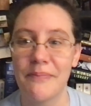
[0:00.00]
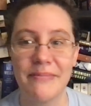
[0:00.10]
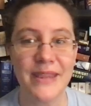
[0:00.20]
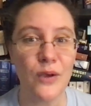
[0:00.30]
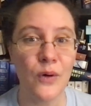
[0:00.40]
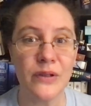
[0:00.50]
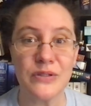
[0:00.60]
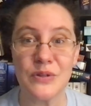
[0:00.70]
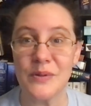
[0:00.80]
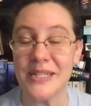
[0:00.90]
The goal
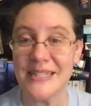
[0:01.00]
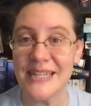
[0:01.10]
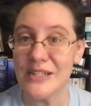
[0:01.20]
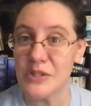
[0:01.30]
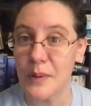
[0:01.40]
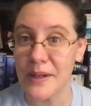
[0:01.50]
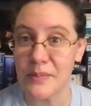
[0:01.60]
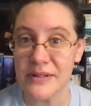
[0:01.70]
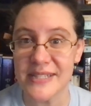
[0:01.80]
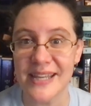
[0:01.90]
is to read 10 to
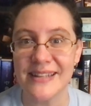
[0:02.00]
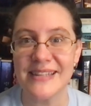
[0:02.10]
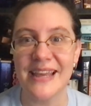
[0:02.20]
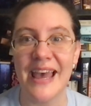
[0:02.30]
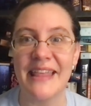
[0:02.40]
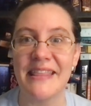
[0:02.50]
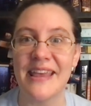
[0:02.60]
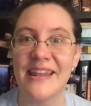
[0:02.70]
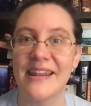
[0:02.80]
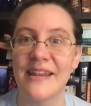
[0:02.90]
20% and
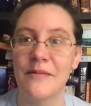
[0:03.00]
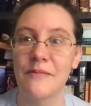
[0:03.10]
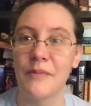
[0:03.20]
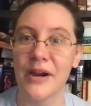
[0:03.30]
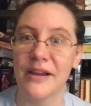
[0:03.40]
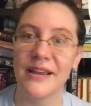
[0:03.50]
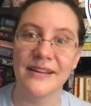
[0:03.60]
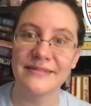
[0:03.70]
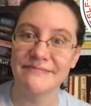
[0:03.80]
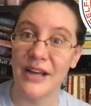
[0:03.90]
then mark
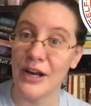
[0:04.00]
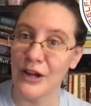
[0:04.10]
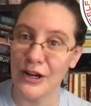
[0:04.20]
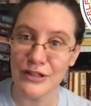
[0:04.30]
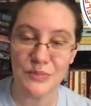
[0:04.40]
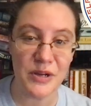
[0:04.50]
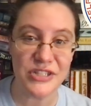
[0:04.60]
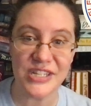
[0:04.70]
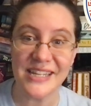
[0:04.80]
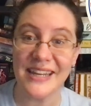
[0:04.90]
on our
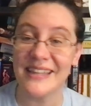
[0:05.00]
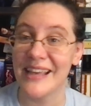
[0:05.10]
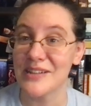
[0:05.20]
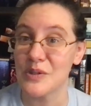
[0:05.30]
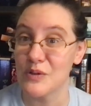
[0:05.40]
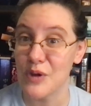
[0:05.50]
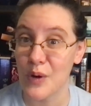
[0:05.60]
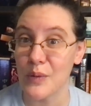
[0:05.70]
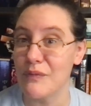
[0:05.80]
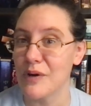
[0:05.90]
spreadsheet yes or
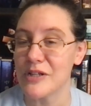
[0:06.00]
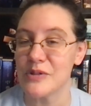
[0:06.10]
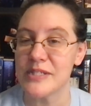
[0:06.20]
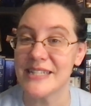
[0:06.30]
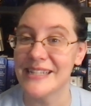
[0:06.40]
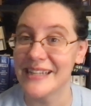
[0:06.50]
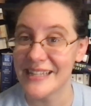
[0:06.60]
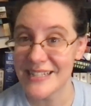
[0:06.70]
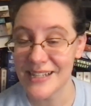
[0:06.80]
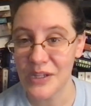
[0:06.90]
no if we're interested in
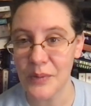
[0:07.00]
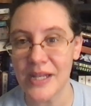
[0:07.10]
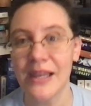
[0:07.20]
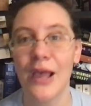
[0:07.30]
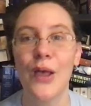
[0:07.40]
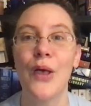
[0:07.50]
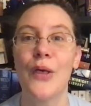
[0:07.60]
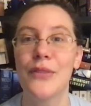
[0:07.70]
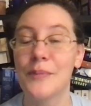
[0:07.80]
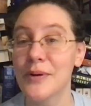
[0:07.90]
continuing.
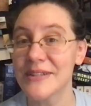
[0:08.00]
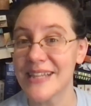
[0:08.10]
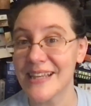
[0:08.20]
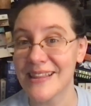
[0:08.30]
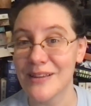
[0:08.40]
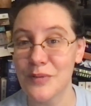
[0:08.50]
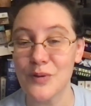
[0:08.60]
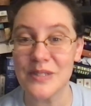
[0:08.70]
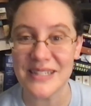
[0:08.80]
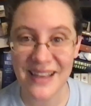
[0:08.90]
The books that get the
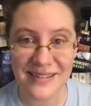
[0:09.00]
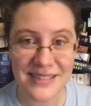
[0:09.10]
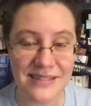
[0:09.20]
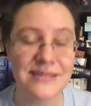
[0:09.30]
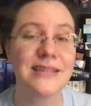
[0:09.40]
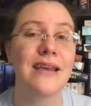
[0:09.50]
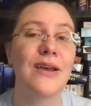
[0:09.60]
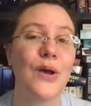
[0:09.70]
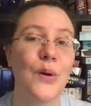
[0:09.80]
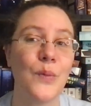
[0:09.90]
most yeses
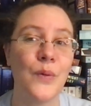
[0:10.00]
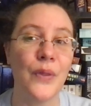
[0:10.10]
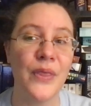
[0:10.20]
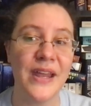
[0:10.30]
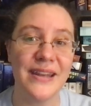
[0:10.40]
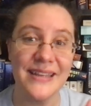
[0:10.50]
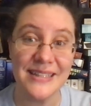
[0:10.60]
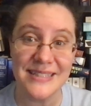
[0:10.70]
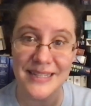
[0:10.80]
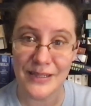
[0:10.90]
will then
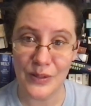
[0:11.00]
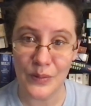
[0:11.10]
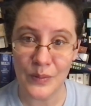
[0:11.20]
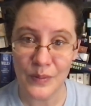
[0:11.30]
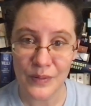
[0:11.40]
continue